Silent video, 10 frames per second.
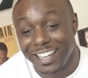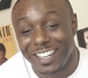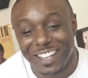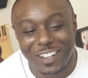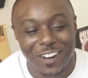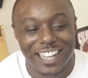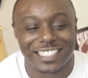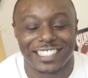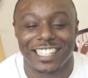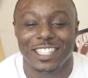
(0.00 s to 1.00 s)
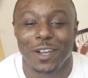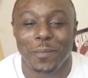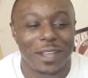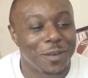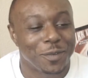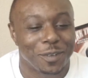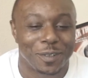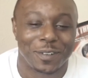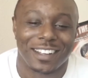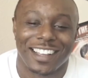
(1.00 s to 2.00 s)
You don't have to leave your bedroom. Okay.